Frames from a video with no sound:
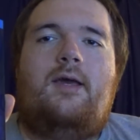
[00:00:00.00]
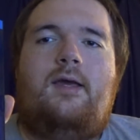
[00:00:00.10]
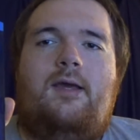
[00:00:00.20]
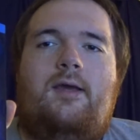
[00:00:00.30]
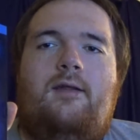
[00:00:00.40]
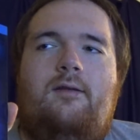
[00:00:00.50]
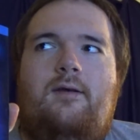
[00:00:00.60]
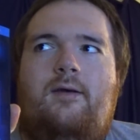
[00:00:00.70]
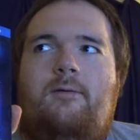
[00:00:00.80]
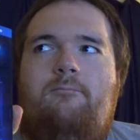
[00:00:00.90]
and
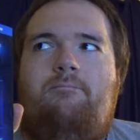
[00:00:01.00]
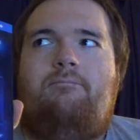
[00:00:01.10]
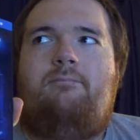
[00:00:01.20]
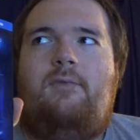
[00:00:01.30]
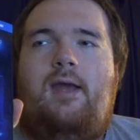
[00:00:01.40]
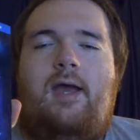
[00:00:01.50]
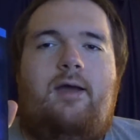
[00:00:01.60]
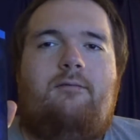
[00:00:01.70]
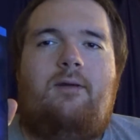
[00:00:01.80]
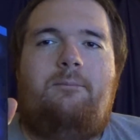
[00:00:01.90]
um, yeah,
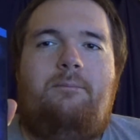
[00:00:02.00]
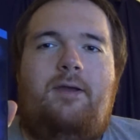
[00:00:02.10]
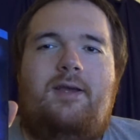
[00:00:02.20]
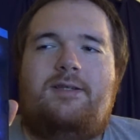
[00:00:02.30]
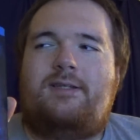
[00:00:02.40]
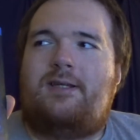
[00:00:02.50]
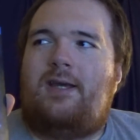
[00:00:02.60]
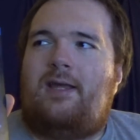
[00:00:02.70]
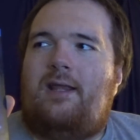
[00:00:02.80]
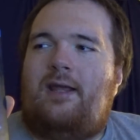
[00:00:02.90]
because
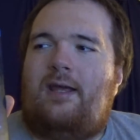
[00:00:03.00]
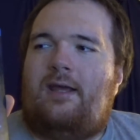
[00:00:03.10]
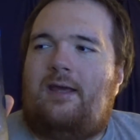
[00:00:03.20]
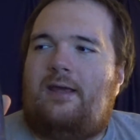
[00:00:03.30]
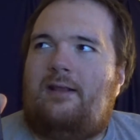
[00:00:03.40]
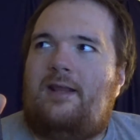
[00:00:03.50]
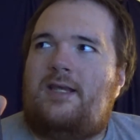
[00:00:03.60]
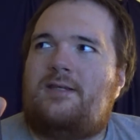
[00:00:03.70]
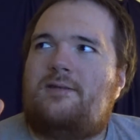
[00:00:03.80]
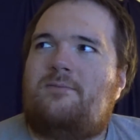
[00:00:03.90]
uh,
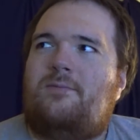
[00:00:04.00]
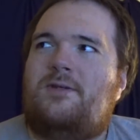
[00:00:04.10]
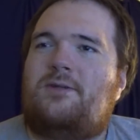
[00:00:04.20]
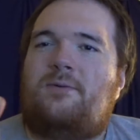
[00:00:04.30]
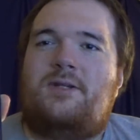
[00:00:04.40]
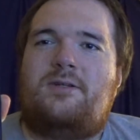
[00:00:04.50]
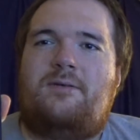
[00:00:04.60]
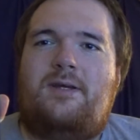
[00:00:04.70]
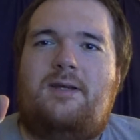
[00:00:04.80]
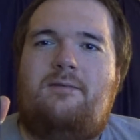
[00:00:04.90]
this was
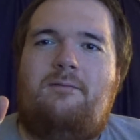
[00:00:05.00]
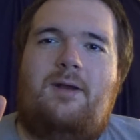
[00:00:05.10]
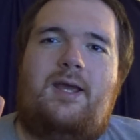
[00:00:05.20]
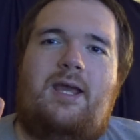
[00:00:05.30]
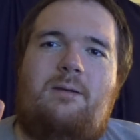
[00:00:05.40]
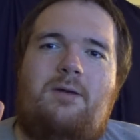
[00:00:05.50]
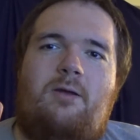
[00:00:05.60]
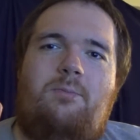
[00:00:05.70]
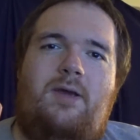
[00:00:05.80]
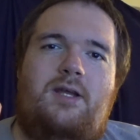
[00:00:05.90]
originally when it came
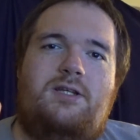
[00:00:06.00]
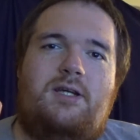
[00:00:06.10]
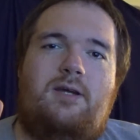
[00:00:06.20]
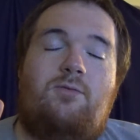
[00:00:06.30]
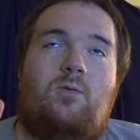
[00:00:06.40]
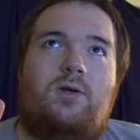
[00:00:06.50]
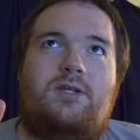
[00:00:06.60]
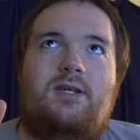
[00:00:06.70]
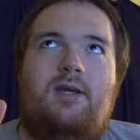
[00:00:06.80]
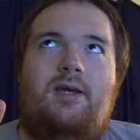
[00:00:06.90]
out PG. Of
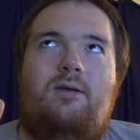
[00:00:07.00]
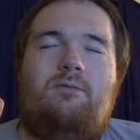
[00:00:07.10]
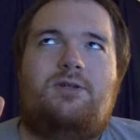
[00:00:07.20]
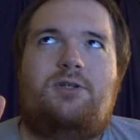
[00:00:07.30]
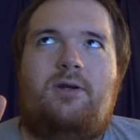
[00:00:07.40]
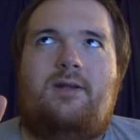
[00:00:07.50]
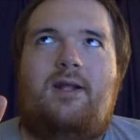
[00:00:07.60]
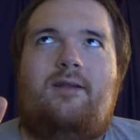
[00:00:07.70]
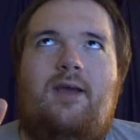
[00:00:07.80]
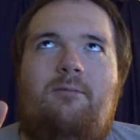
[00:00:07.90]
course, it was during
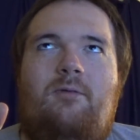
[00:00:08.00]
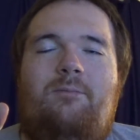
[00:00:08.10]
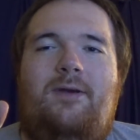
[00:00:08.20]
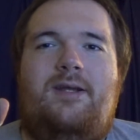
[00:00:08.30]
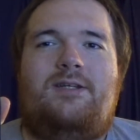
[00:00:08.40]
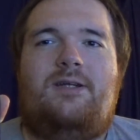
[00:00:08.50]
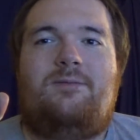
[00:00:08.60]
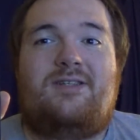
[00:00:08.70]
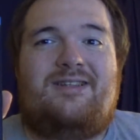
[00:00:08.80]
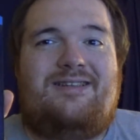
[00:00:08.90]
that time when PG
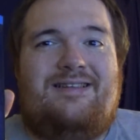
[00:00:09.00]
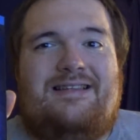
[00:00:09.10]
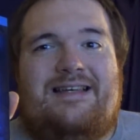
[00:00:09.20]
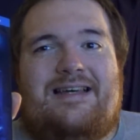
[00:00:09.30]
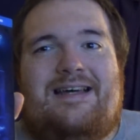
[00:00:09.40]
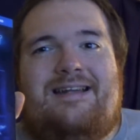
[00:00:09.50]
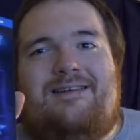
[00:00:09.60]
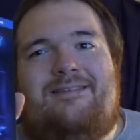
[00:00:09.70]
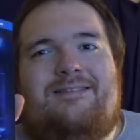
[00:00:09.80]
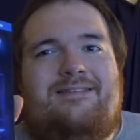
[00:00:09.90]
was a lot
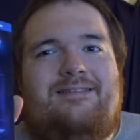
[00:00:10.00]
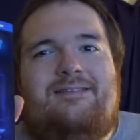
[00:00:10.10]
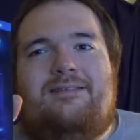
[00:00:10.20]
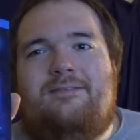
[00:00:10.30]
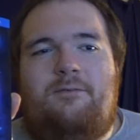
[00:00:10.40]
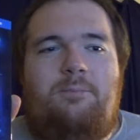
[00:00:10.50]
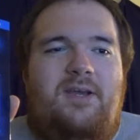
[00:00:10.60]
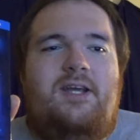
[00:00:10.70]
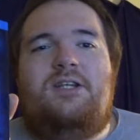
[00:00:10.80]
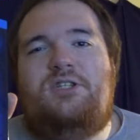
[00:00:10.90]
harder of a
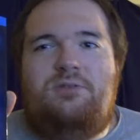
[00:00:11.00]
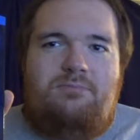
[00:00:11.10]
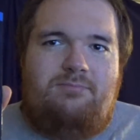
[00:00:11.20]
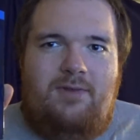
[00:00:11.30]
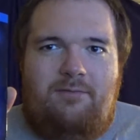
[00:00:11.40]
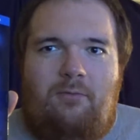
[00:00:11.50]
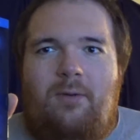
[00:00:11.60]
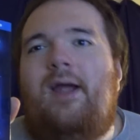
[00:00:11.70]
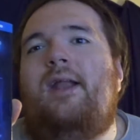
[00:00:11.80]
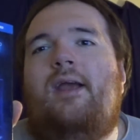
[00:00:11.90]
P, of a
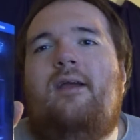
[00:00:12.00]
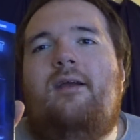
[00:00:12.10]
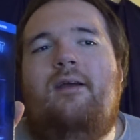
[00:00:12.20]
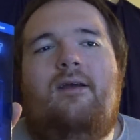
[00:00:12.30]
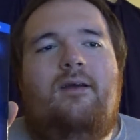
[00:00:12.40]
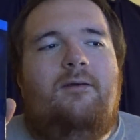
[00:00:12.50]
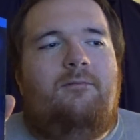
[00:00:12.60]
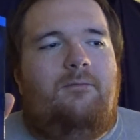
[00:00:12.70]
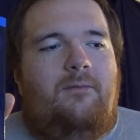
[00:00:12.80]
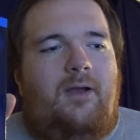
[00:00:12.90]
rating,
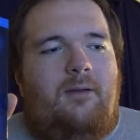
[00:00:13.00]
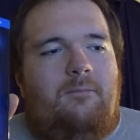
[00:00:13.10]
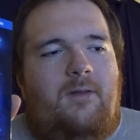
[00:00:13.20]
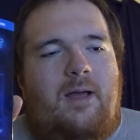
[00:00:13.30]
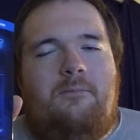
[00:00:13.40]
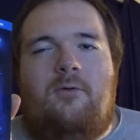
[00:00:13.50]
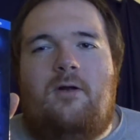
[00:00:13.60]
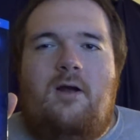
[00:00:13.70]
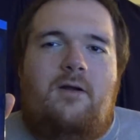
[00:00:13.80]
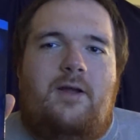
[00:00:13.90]
like a lot
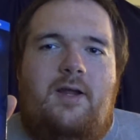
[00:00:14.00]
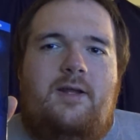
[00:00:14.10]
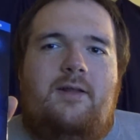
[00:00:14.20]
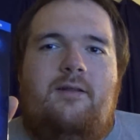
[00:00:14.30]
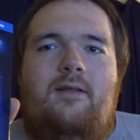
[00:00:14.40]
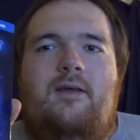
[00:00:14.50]
more hard hitting